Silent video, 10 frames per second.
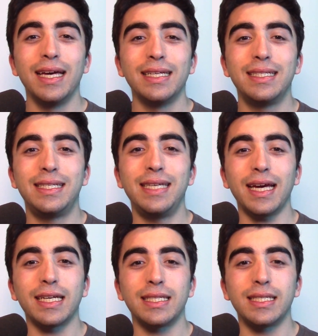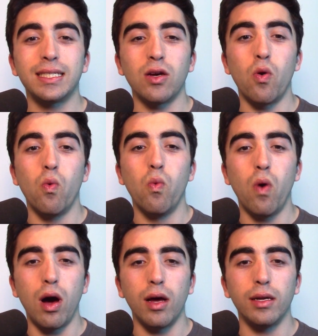
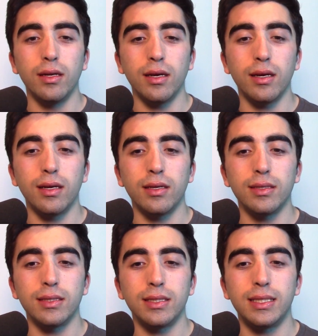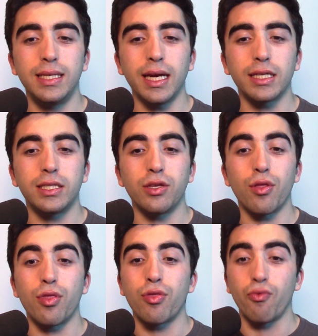6-1,
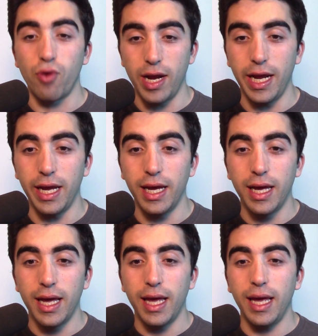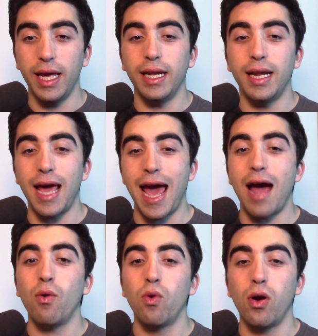6-3 in 1
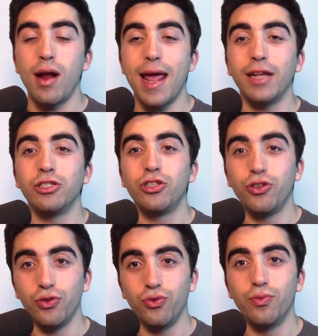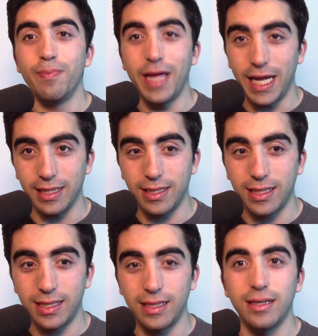hour and 2
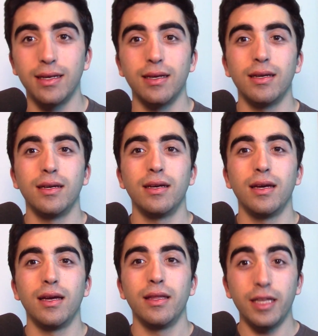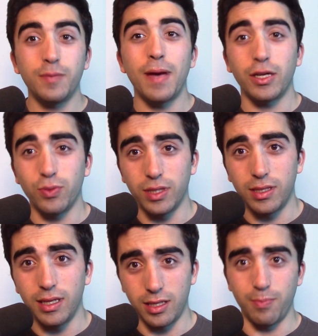minutes. This match was
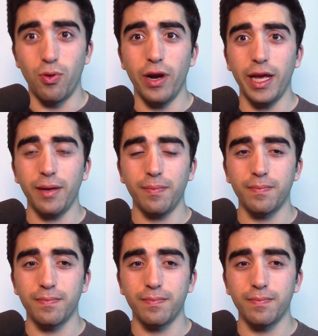disappointing,